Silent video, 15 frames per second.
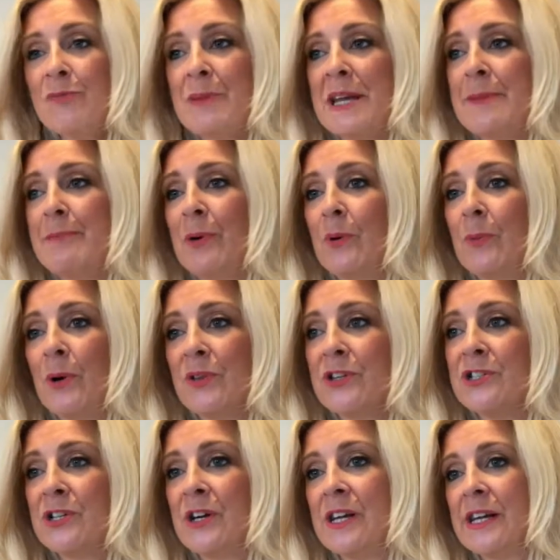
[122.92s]
of people, what they're
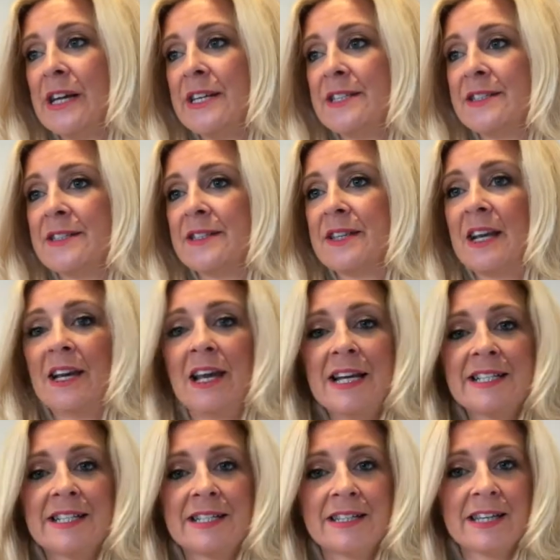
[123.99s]
doing is they're
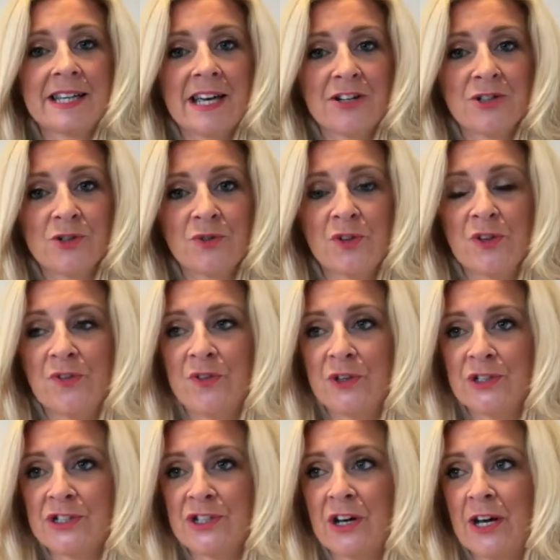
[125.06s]
lighting the candle for the
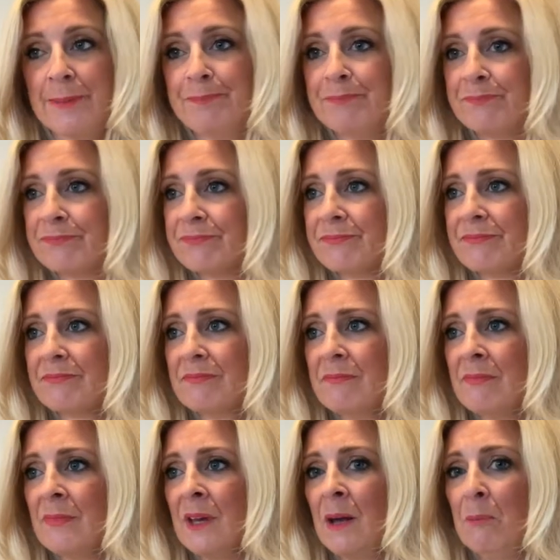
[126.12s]
first time,
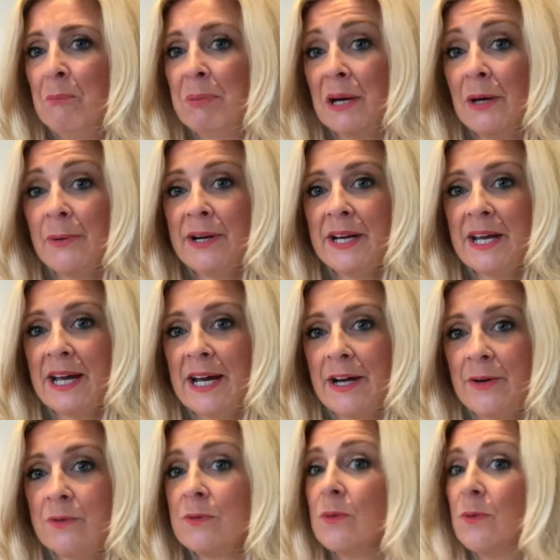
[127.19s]
blowing it
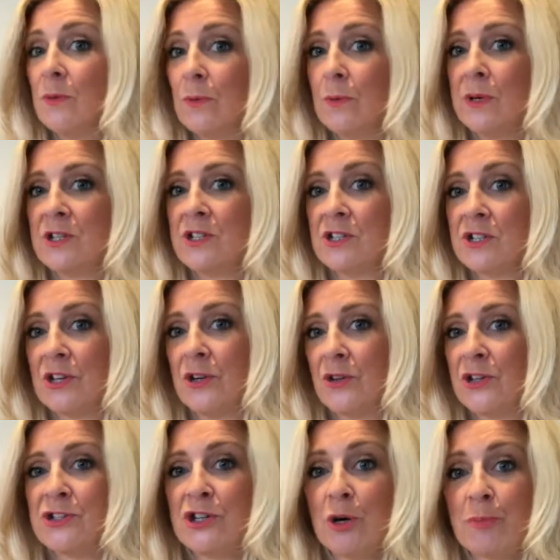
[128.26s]
out, which is
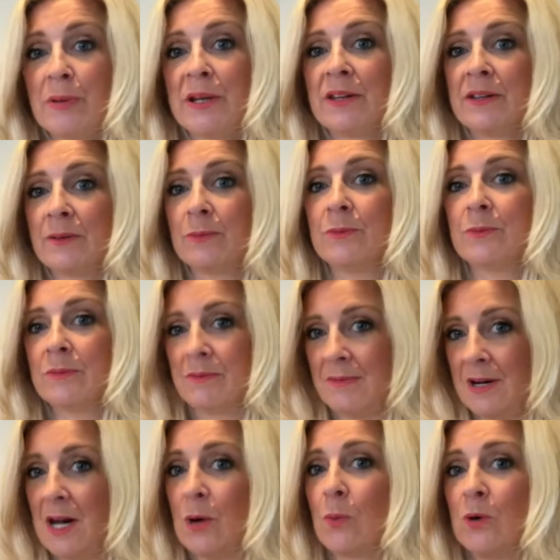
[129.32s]
another topic that
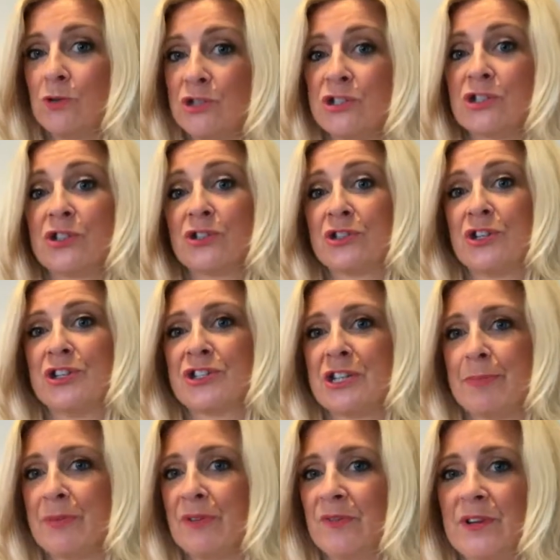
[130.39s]
I will discuss in a
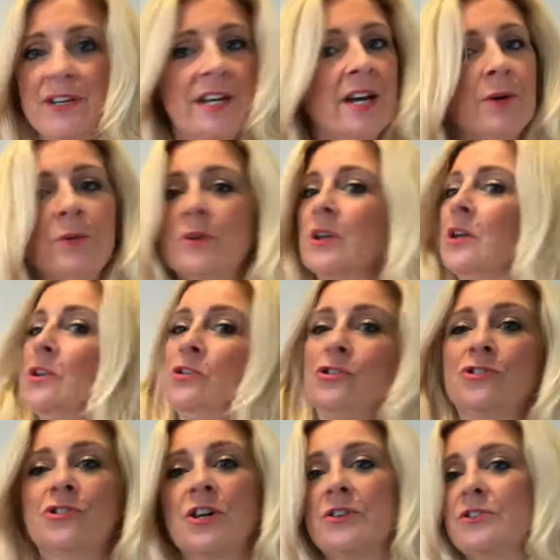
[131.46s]
separate video.
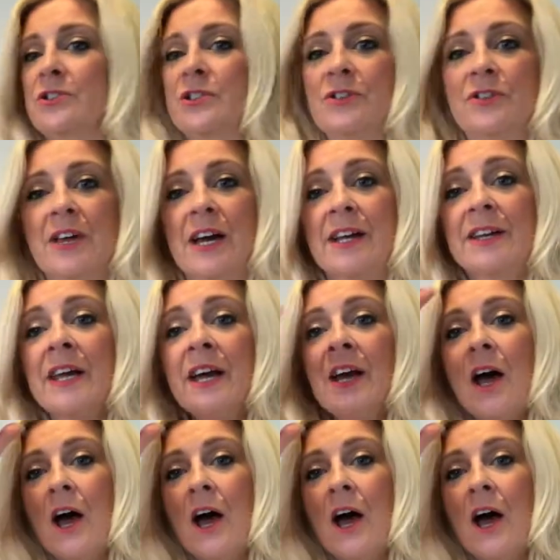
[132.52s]
Don't do that.